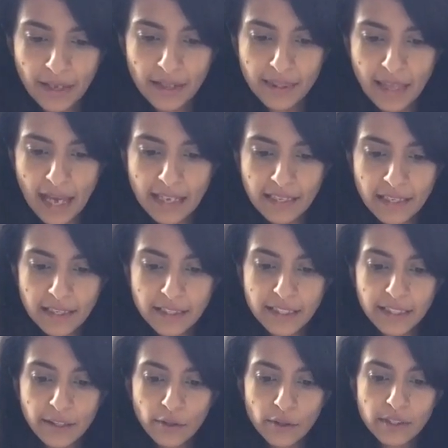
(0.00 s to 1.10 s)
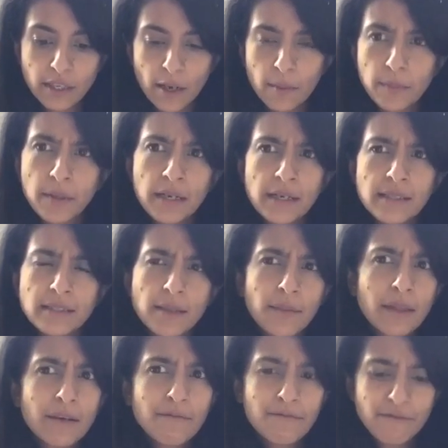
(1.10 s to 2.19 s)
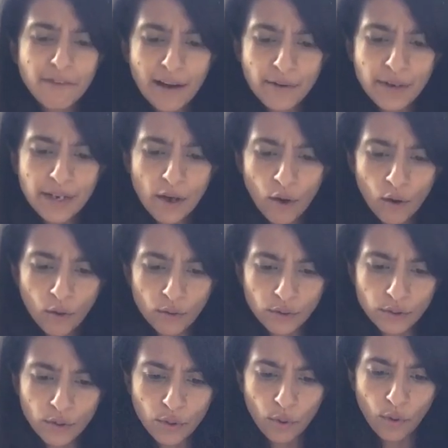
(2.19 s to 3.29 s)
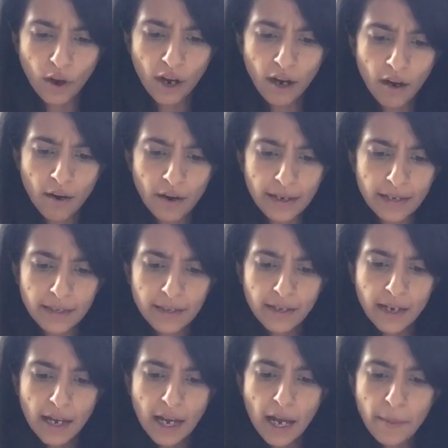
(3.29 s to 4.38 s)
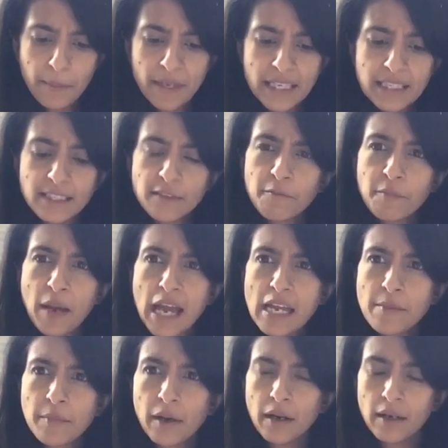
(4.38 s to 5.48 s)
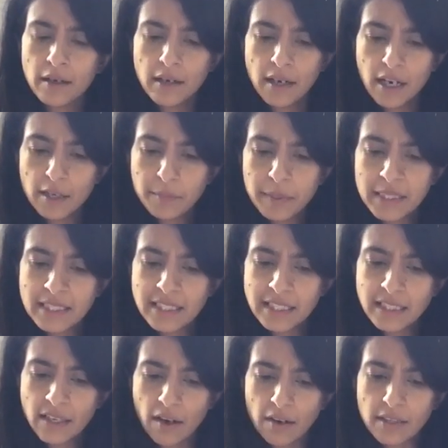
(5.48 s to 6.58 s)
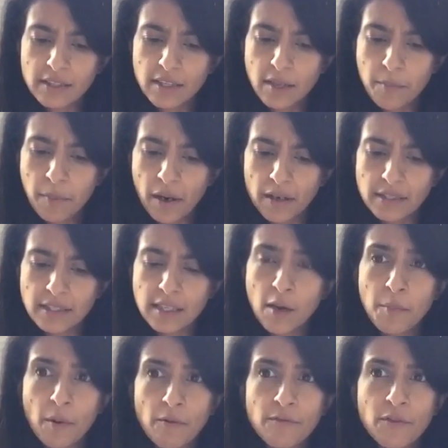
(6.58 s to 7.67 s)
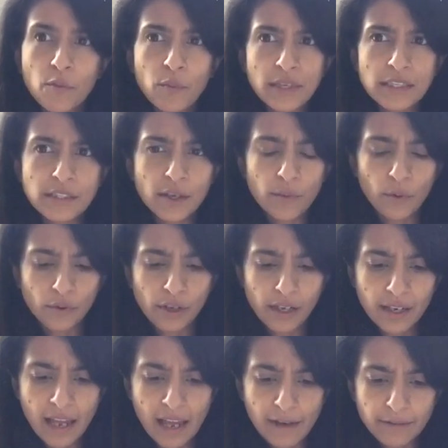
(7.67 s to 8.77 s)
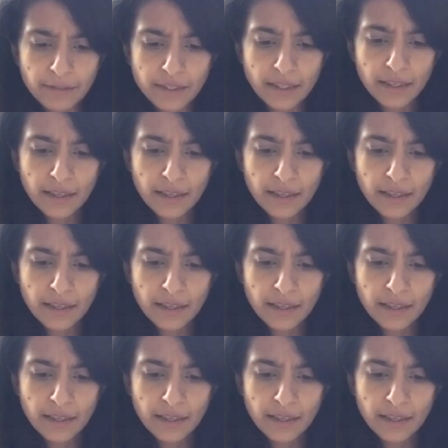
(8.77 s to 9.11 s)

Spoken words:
Then, as she looked up, something very odd caught her eye. A piece of paper had been stuck to the bus above the window on her left.